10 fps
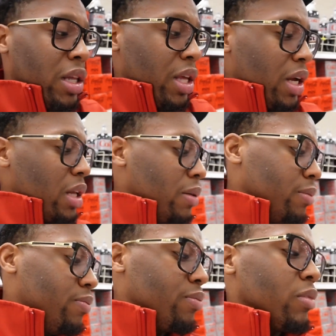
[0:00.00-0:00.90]
I think.
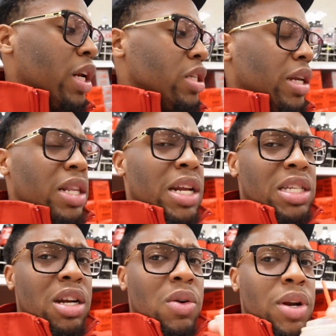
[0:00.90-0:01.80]
Did I, did I
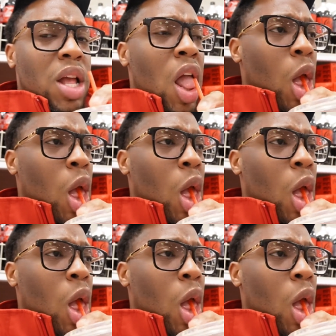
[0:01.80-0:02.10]
say that already?